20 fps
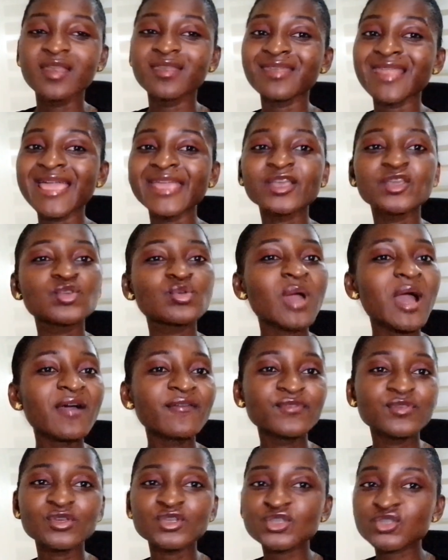like you
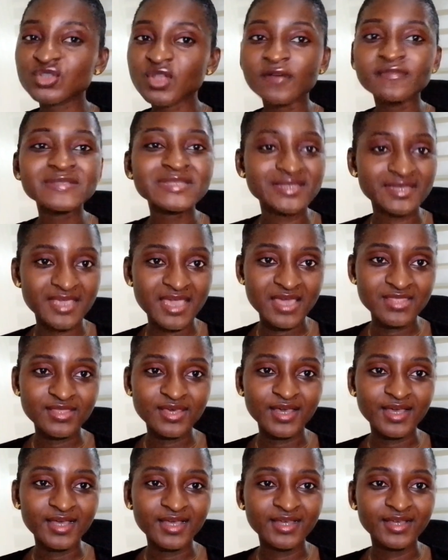have your stuff
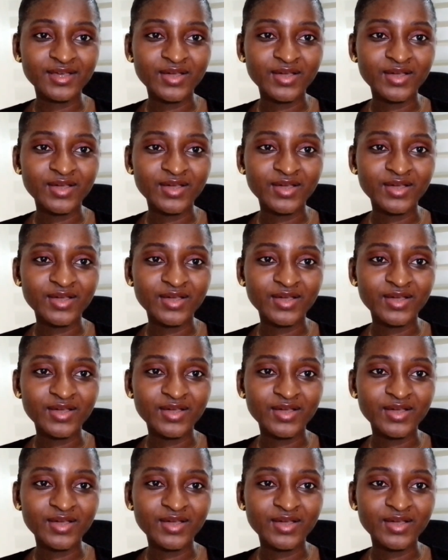together.